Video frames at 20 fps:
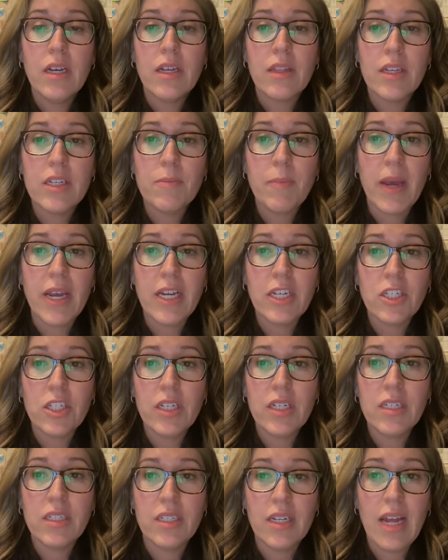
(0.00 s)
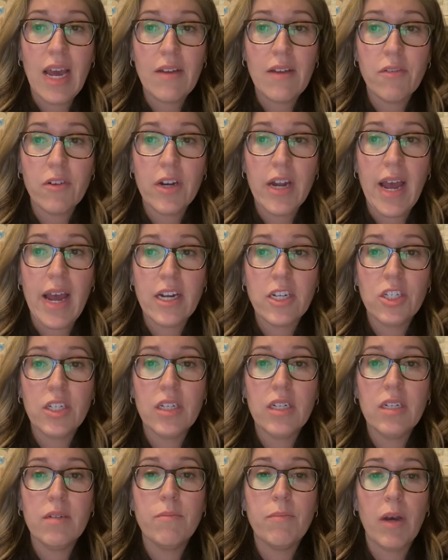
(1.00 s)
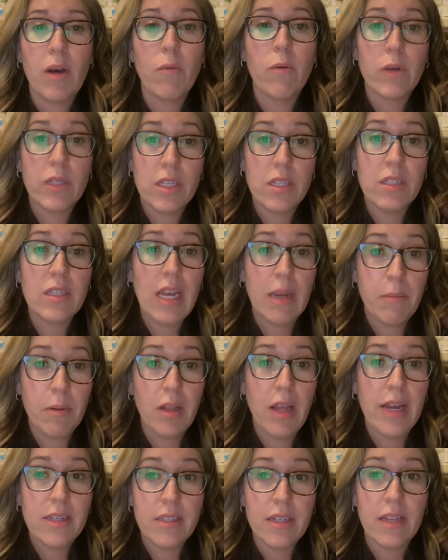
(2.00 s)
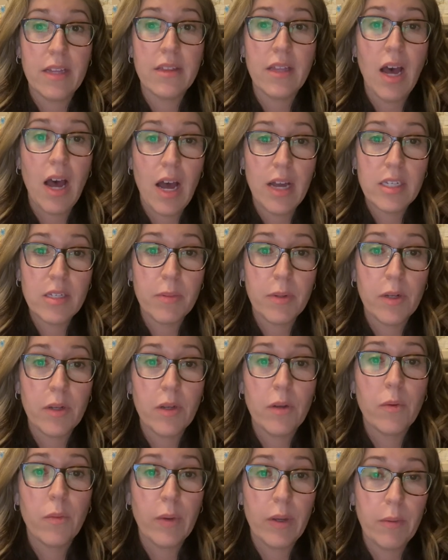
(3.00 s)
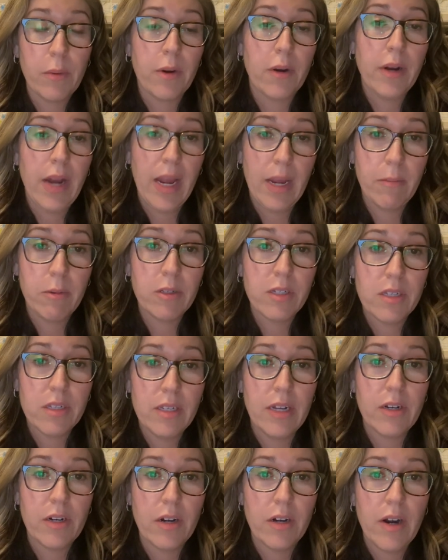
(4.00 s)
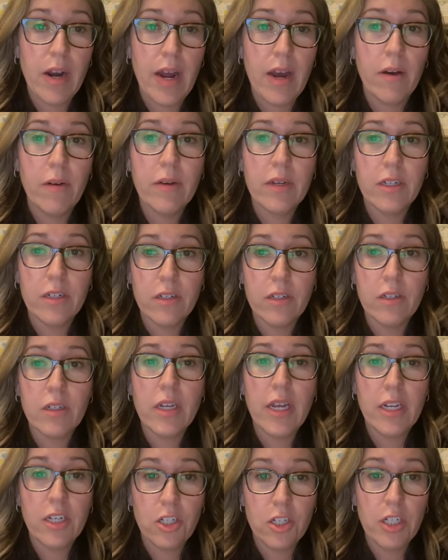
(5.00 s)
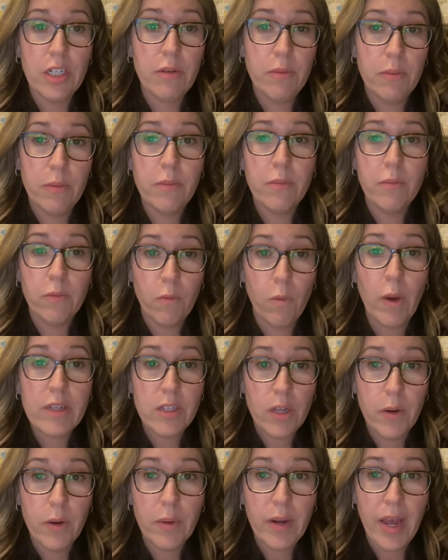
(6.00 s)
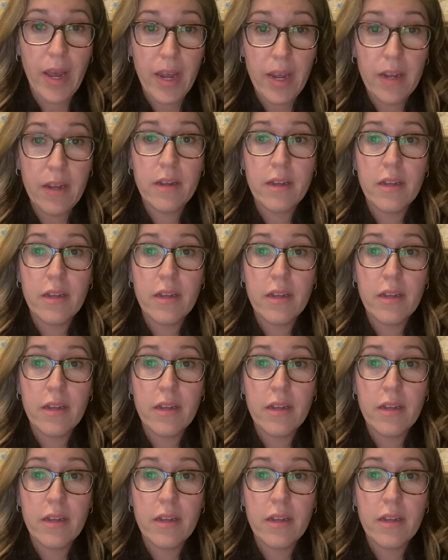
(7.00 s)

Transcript: This patient did have a reaction, but was stabilized at the hospital. We were able to send her out, and she was okay.